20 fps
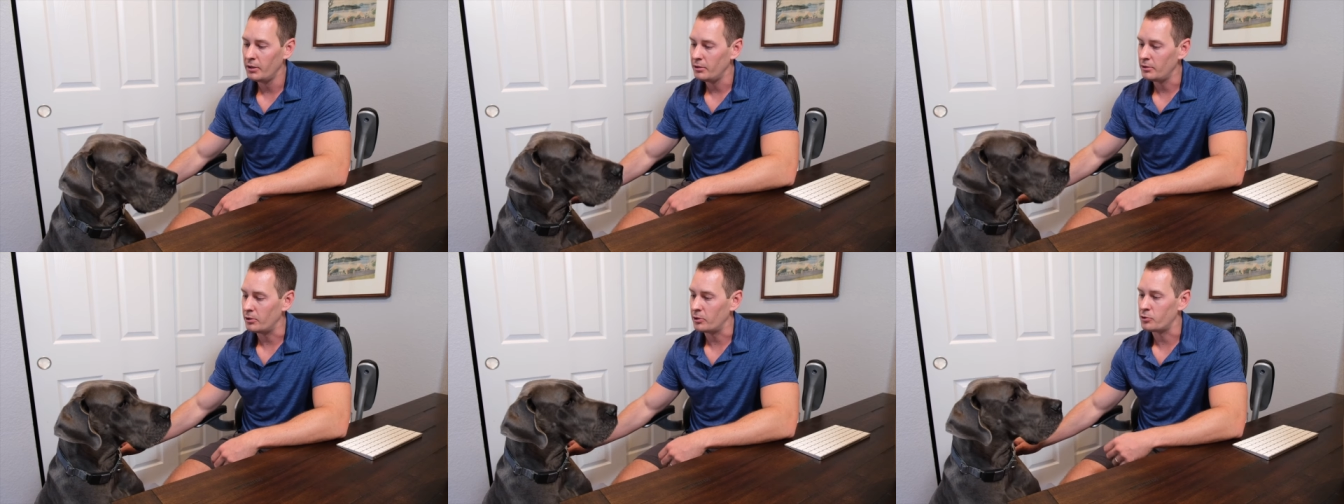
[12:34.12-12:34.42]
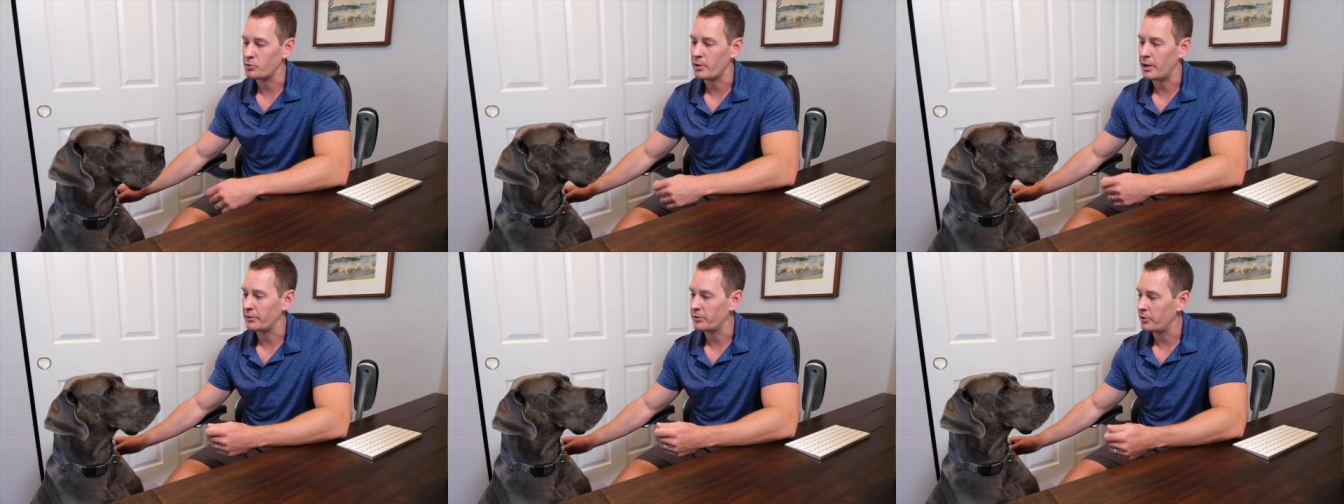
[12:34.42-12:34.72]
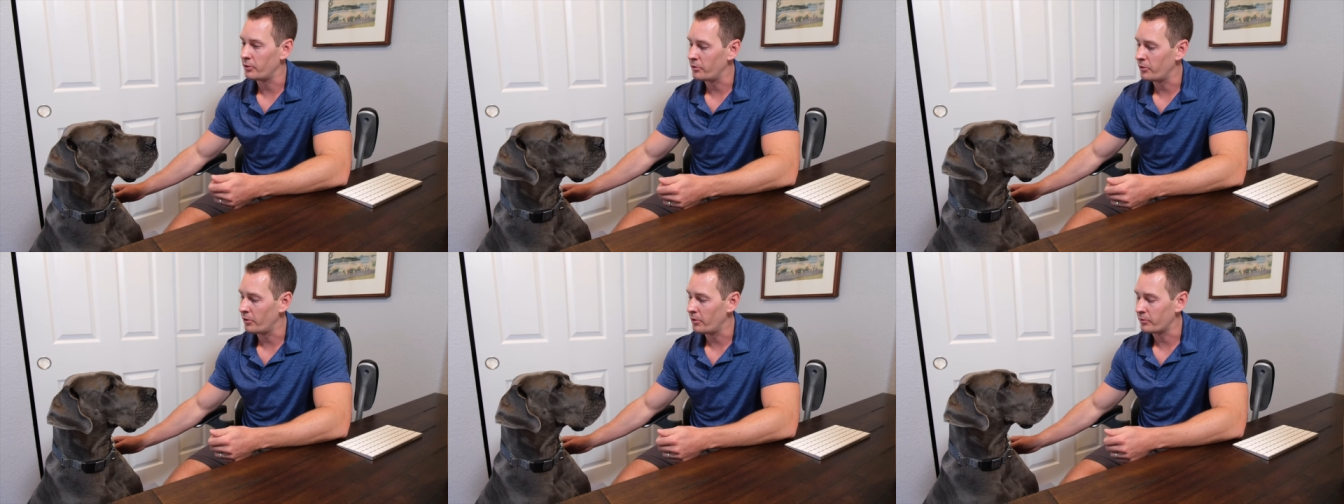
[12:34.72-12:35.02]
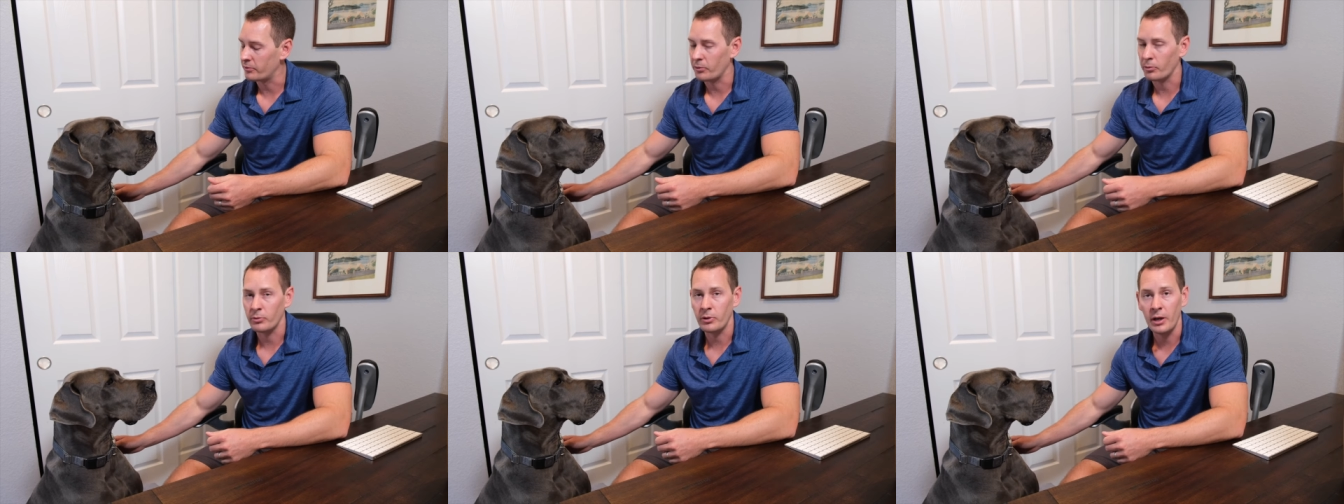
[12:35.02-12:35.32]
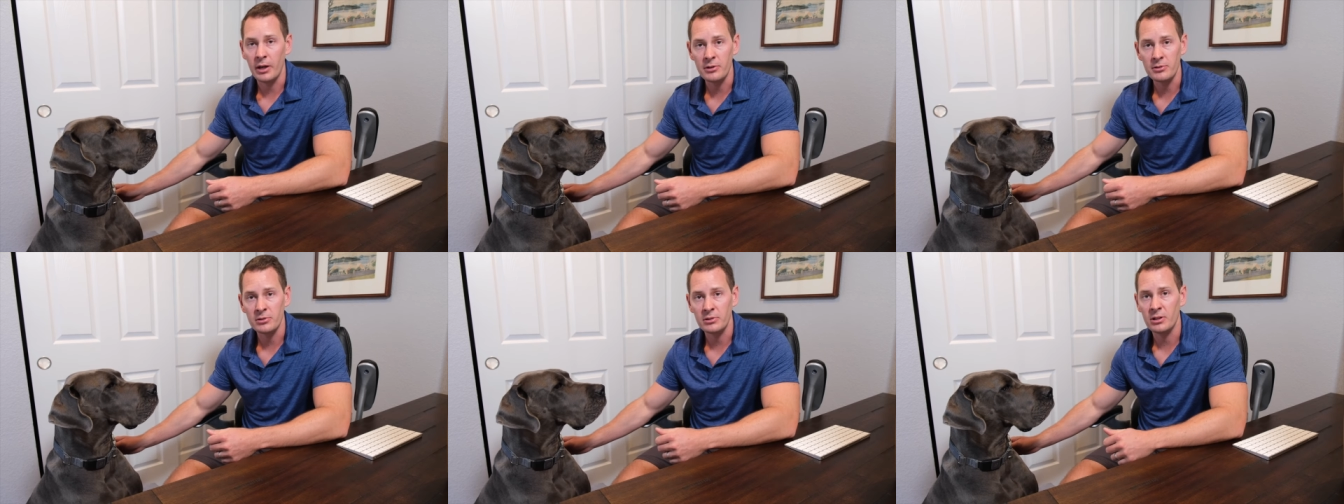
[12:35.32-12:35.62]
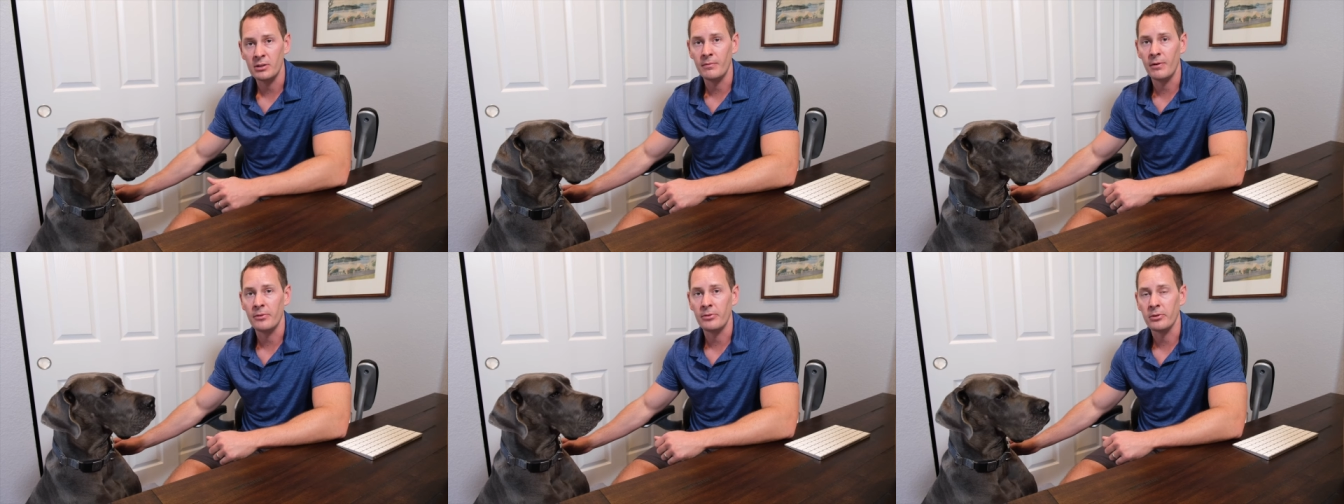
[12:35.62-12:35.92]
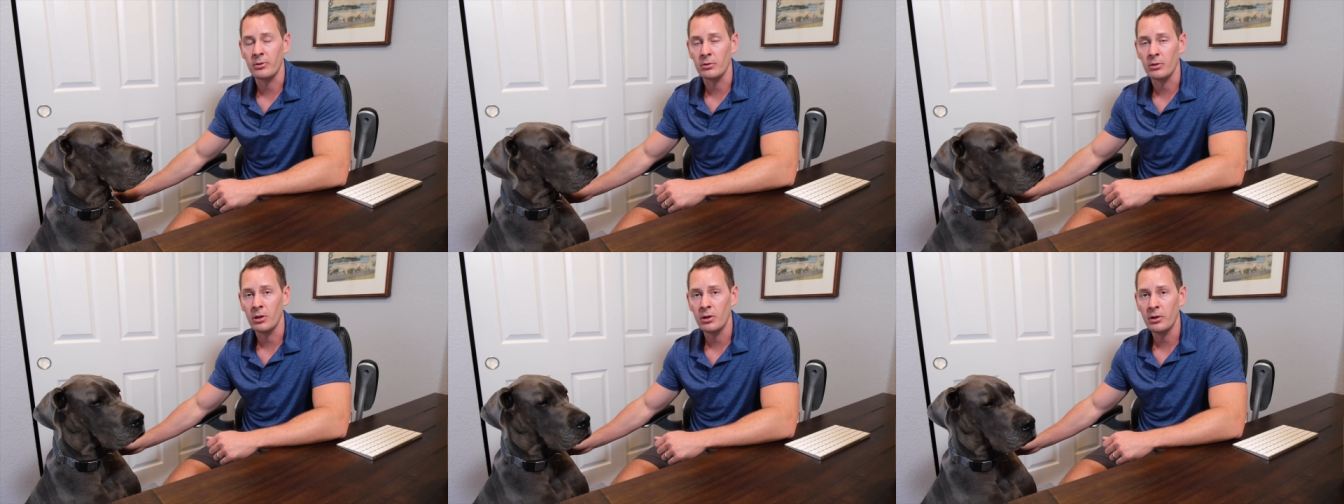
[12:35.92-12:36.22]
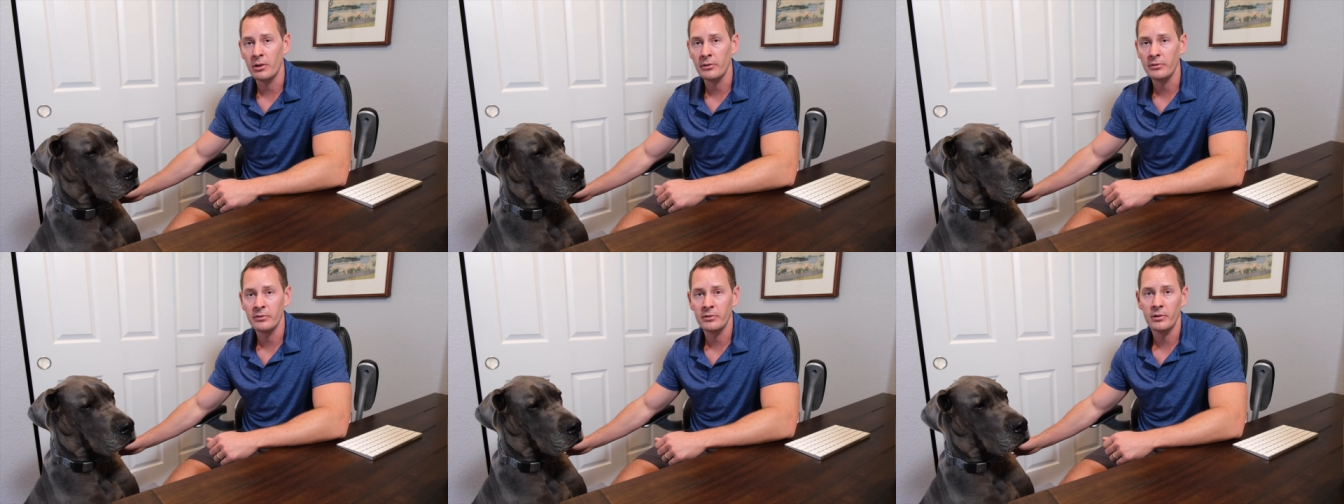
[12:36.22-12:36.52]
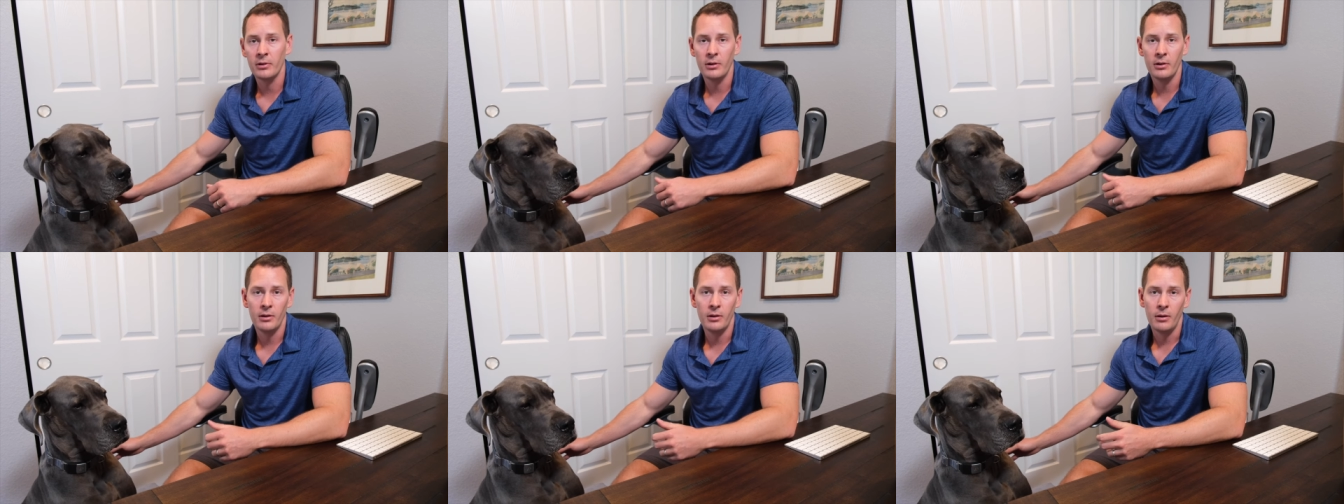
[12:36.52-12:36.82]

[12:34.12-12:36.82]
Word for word: know, track their dog's location, the event they're lost,